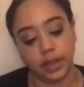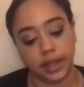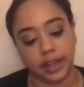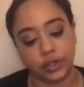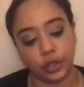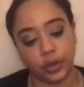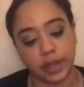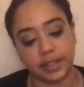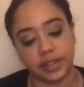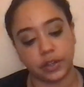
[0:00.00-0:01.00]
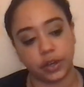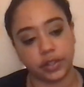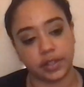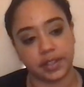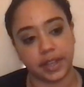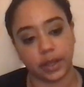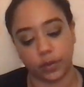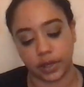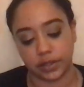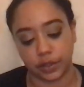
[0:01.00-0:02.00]
And I'll show you guys these cards in a second
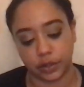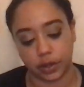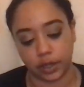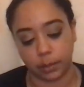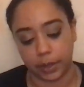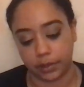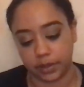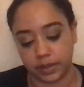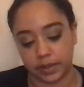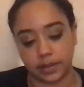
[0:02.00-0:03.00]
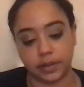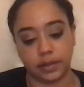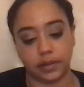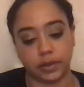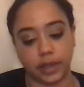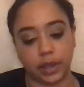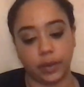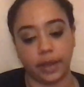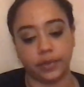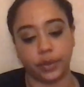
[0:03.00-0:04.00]
when I start talking about this. Okay, we
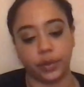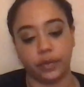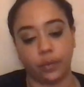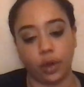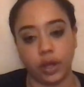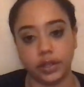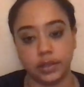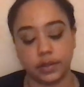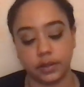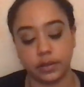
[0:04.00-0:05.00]
have the 3 of Wands.